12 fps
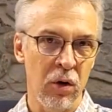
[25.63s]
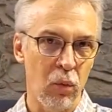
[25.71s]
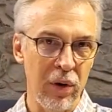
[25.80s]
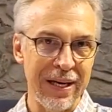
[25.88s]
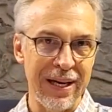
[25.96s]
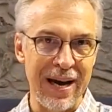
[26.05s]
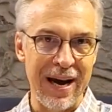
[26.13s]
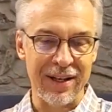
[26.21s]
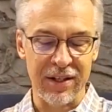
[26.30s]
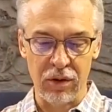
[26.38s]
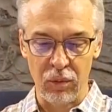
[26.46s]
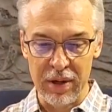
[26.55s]

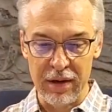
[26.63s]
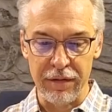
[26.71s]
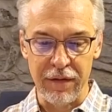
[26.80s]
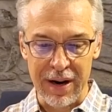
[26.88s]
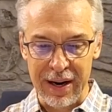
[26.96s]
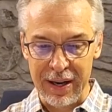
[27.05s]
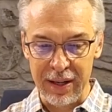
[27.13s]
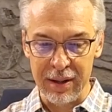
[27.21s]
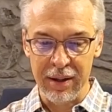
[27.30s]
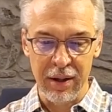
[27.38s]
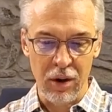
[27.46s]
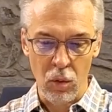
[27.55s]
reconnect,
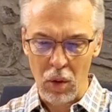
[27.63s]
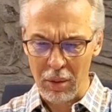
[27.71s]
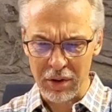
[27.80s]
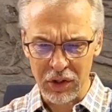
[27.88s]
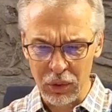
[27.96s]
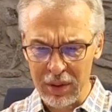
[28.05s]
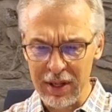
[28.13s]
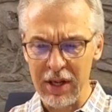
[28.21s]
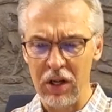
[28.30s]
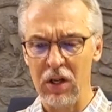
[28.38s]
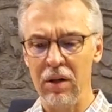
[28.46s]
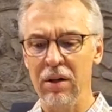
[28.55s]
redefine what we're doing
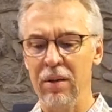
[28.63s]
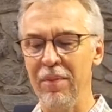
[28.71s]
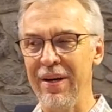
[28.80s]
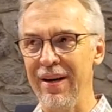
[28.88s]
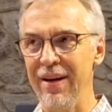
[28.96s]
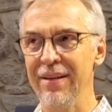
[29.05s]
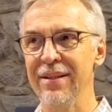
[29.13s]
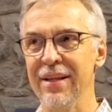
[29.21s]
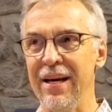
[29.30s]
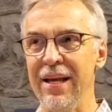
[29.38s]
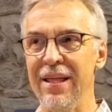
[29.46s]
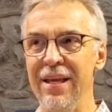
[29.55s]
here, because
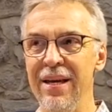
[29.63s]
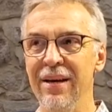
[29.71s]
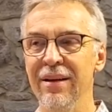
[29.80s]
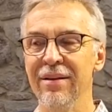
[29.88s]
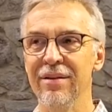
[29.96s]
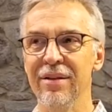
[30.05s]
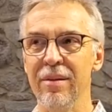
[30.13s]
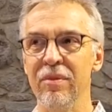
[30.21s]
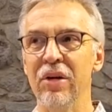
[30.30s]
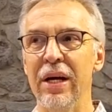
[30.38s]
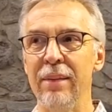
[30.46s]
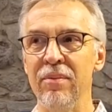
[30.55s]
I think
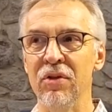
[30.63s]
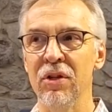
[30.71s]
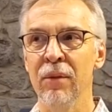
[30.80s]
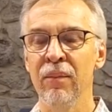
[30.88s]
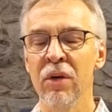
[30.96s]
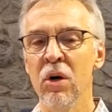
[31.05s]
sometimes